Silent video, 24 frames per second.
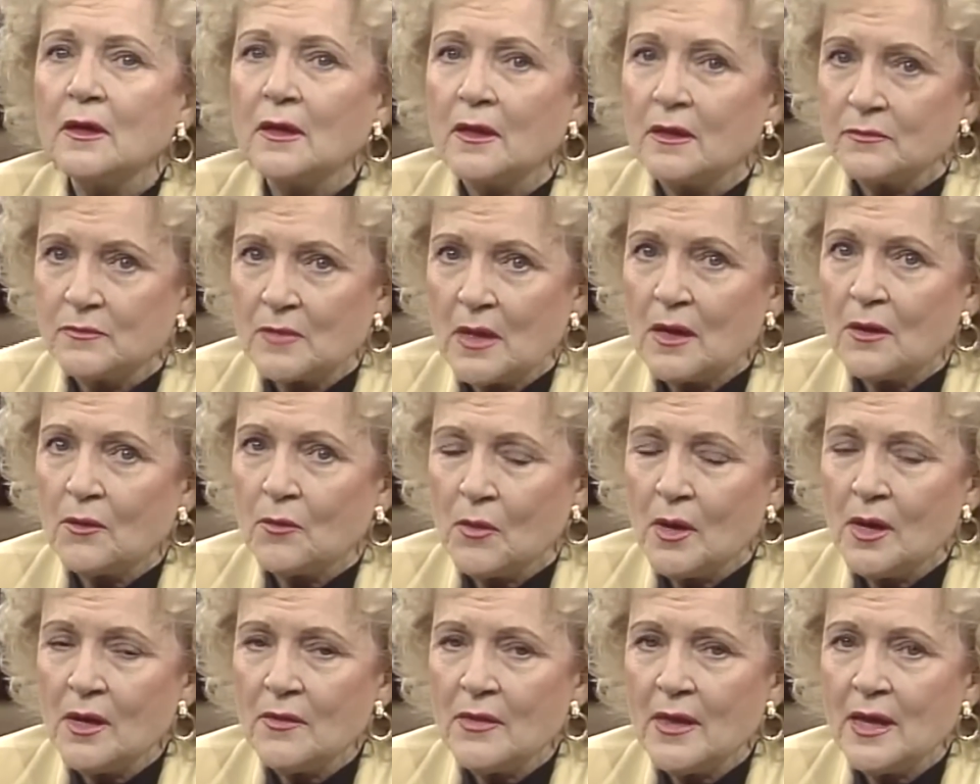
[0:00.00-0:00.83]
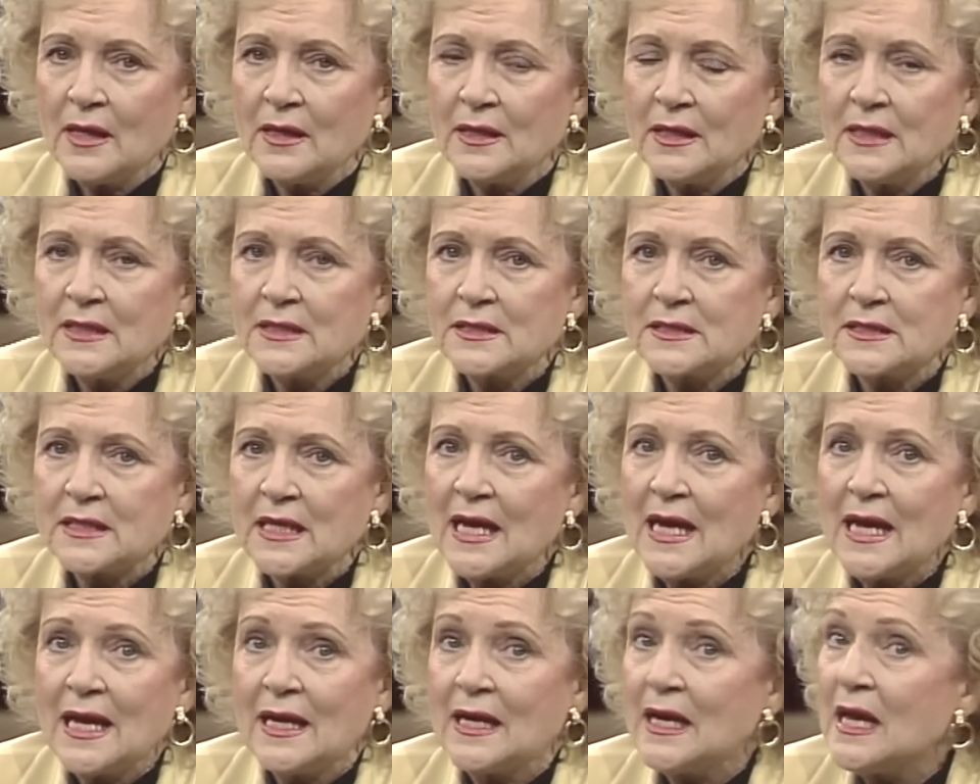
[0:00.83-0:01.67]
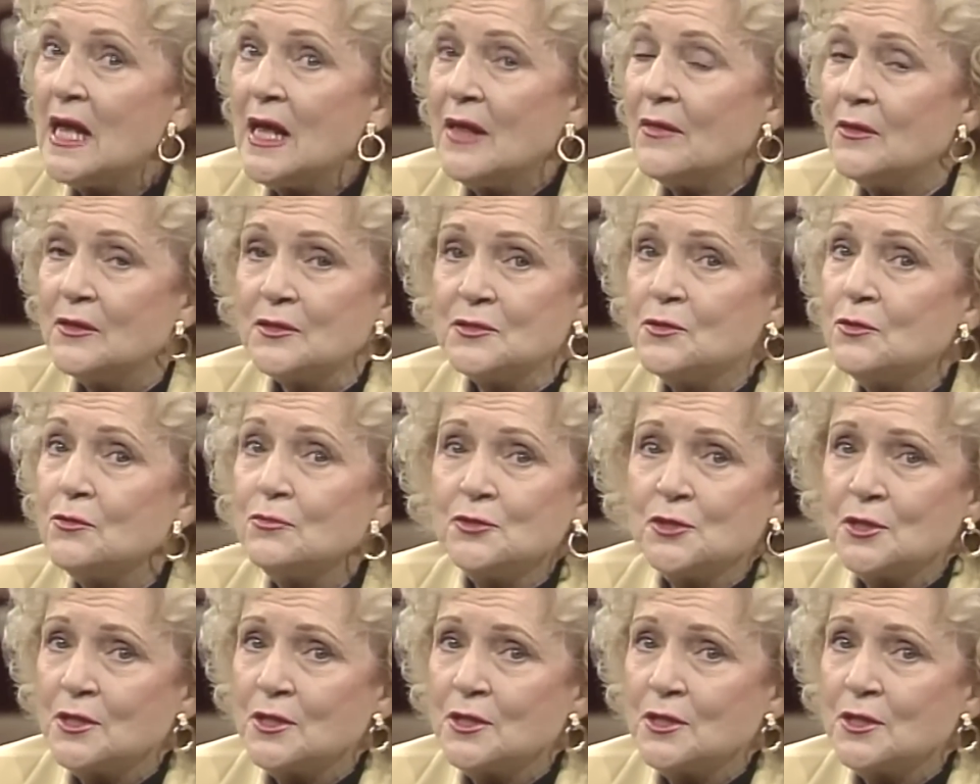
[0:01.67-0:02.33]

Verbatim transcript: uh, acquire that list and there's no